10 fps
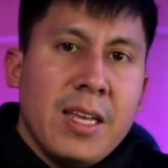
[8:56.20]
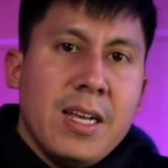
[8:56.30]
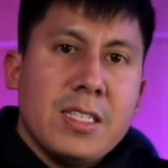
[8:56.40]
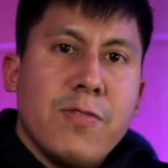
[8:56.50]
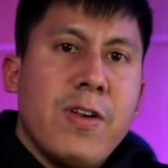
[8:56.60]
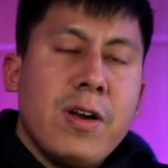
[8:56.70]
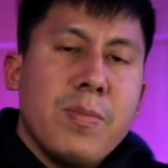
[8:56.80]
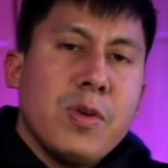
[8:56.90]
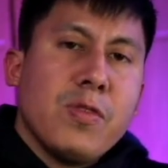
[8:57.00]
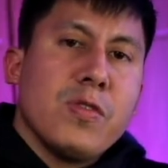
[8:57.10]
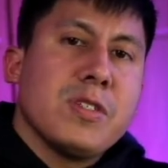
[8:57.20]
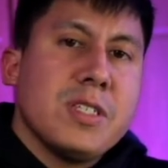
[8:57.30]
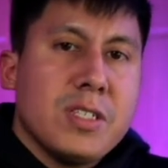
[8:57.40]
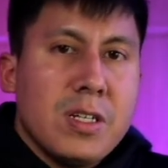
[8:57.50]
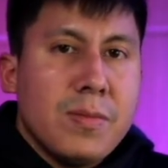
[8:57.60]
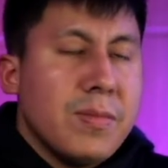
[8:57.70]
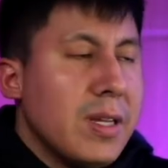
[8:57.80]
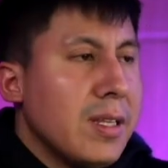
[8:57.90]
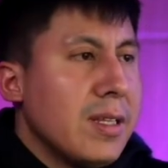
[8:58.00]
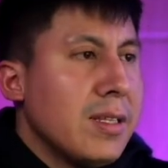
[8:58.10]
It's a very beautiful system,
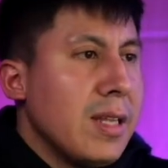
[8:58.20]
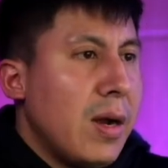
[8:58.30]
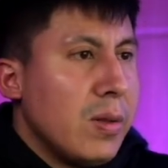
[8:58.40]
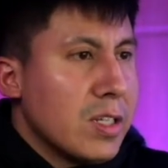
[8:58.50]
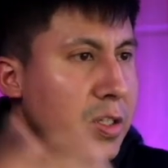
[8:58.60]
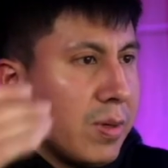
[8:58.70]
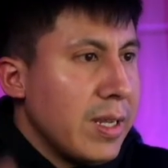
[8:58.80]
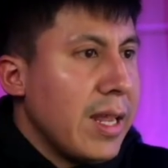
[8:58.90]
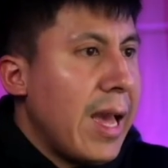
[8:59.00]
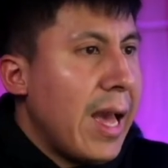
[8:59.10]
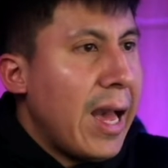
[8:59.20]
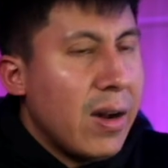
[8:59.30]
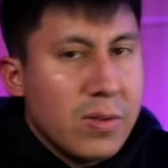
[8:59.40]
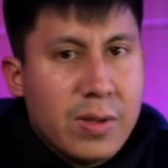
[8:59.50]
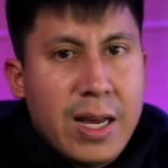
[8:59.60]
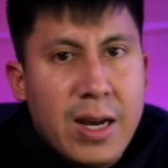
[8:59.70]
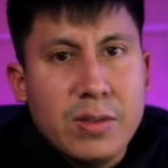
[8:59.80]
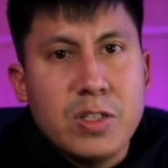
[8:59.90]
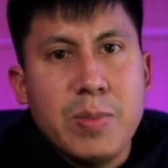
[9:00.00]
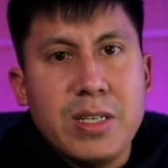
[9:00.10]
and I will explain how, how
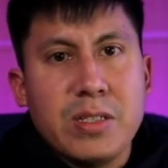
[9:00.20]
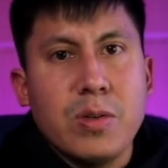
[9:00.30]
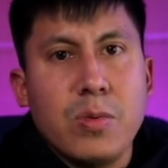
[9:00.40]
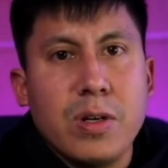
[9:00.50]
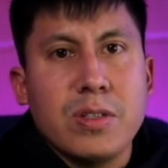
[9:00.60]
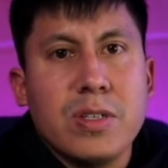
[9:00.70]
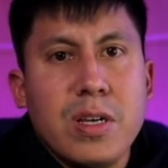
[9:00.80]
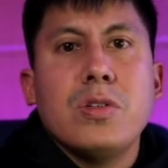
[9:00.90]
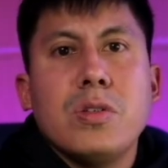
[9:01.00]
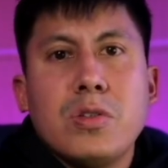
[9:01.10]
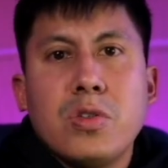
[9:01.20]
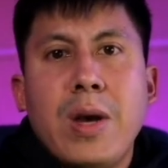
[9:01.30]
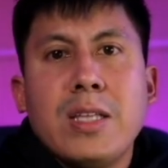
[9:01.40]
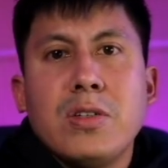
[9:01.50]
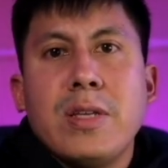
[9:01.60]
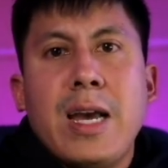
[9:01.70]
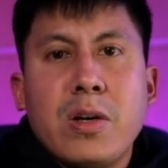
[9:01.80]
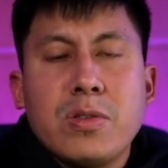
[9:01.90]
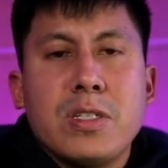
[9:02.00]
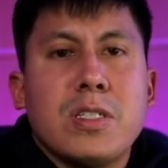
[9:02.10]
this basically works. To enter the
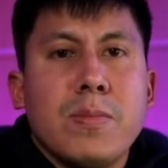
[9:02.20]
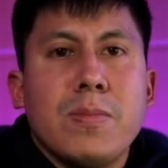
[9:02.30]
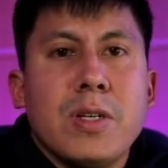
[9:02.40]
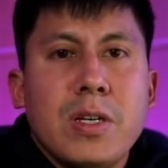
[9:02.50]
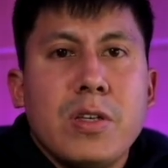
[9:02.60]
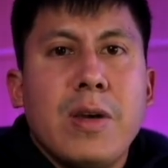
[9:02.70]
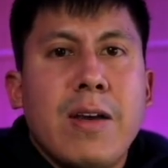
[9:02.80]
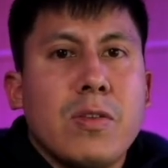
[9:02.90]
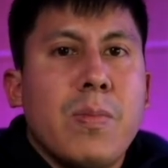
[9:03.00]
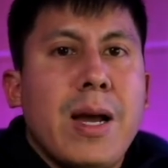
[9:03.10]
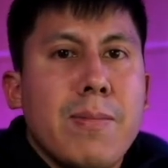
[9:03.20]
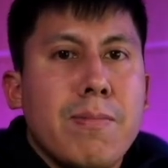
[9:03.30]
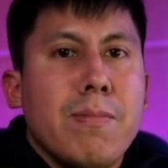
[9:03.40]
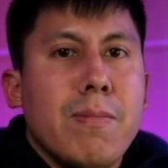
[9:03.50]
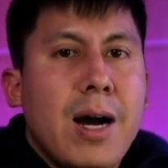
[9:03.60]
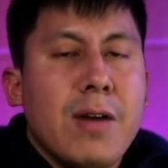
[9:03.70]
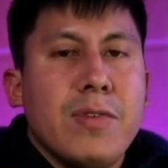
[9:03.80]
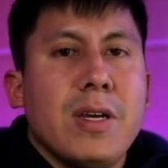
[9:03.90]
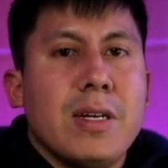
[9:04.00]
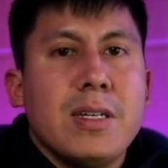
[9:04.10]
ecosystem, you have to buy Mavia.